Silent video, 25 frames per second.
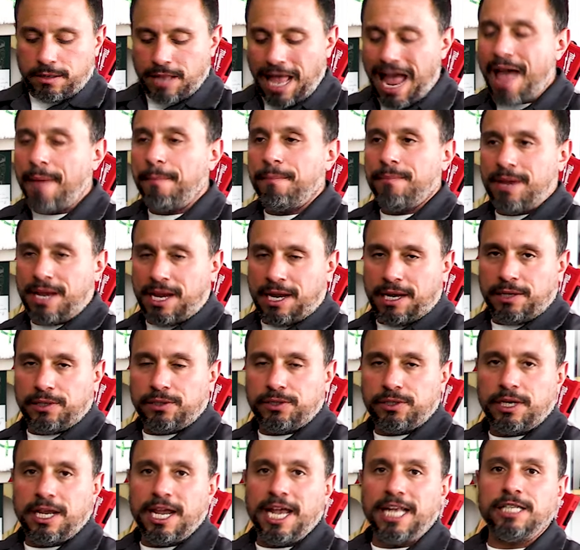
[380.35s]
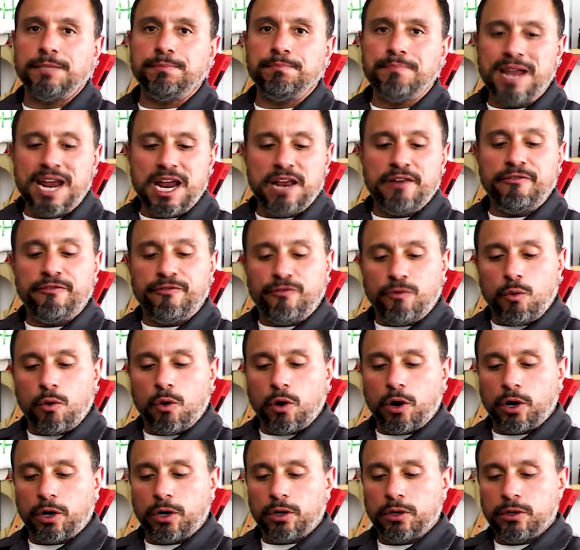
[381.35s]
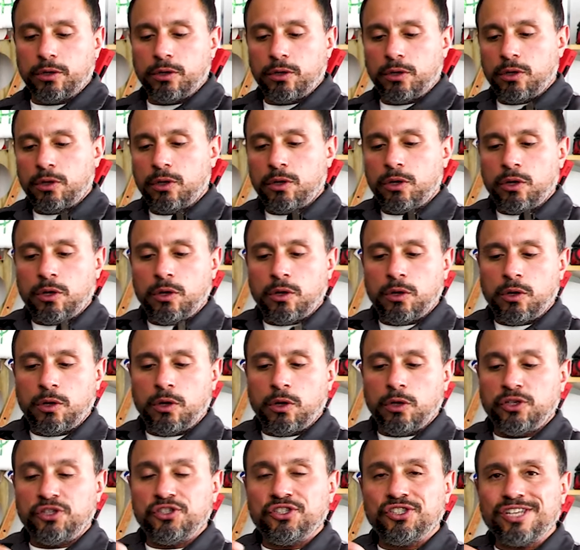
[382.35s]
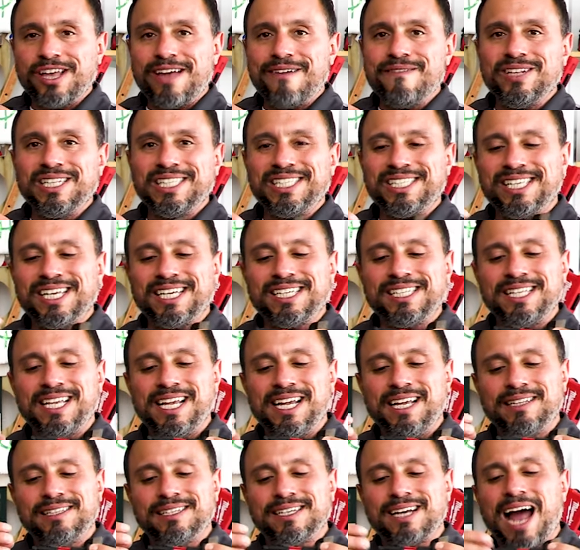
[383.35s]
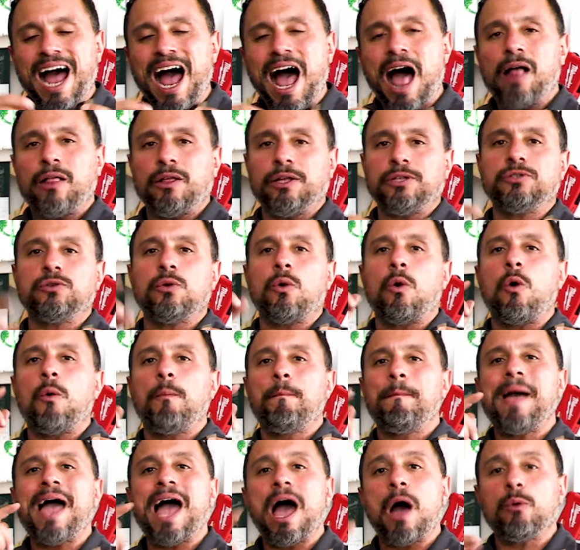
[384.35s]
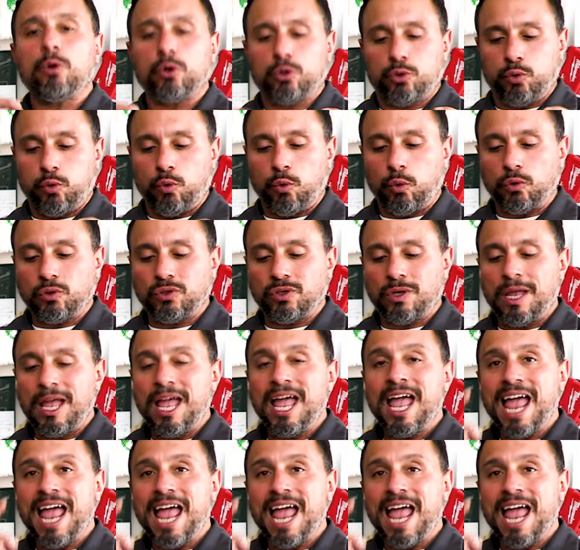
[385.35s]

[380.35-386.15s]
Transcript: That means it's made for 7 16ths collets on power tools.